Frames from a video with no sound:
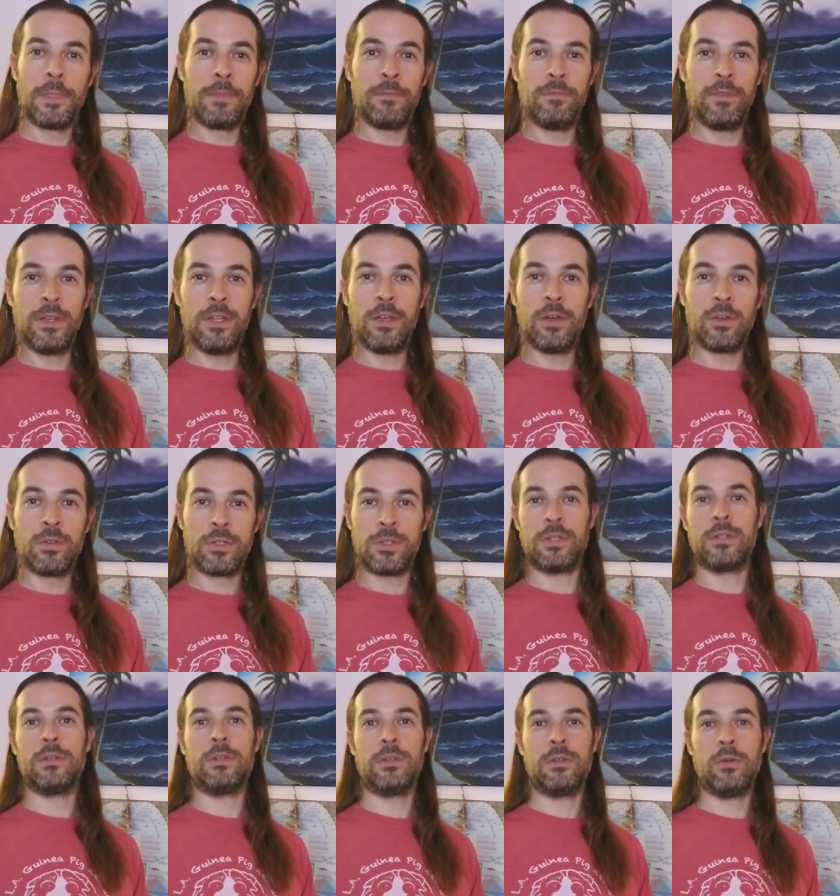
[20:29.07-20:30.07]

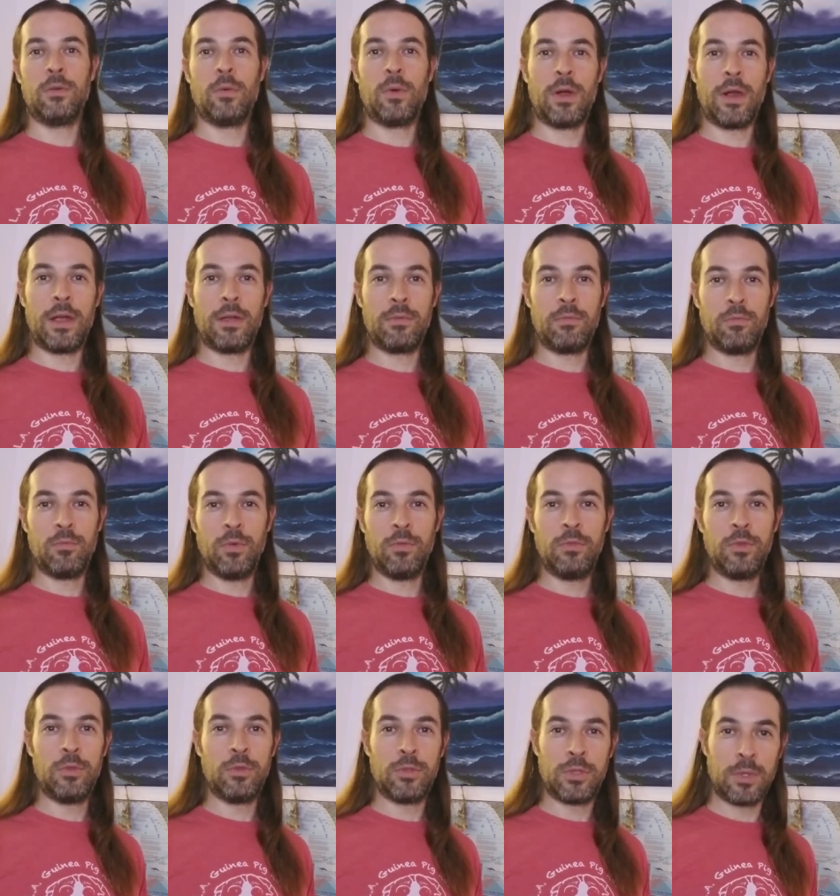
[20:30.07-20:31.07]
videos where I
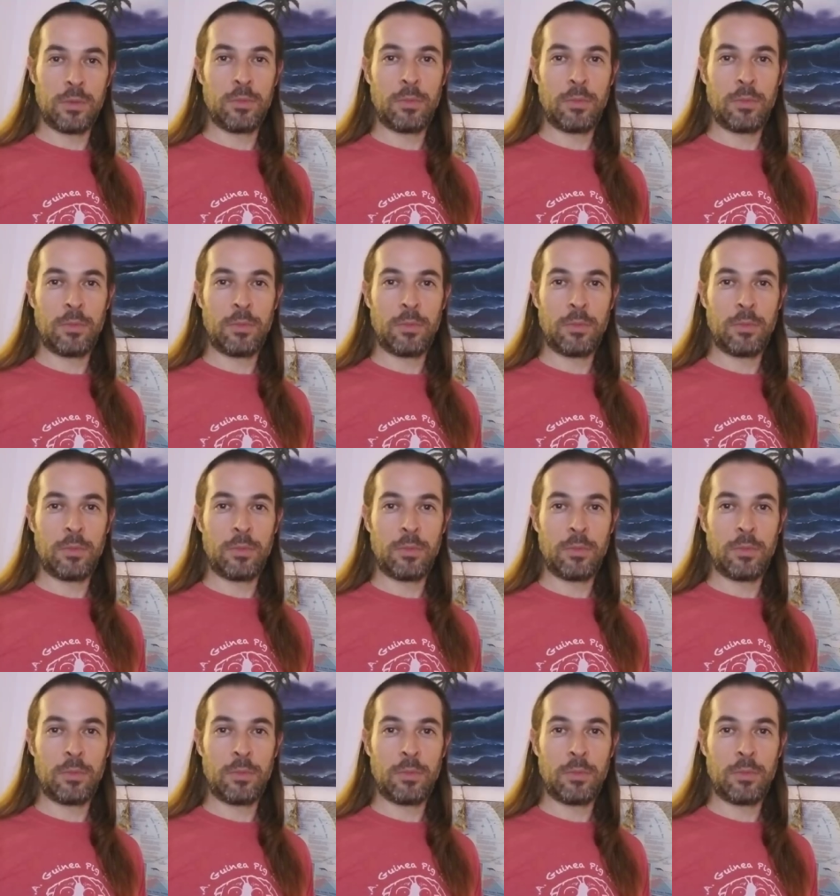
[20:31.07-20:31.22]
review some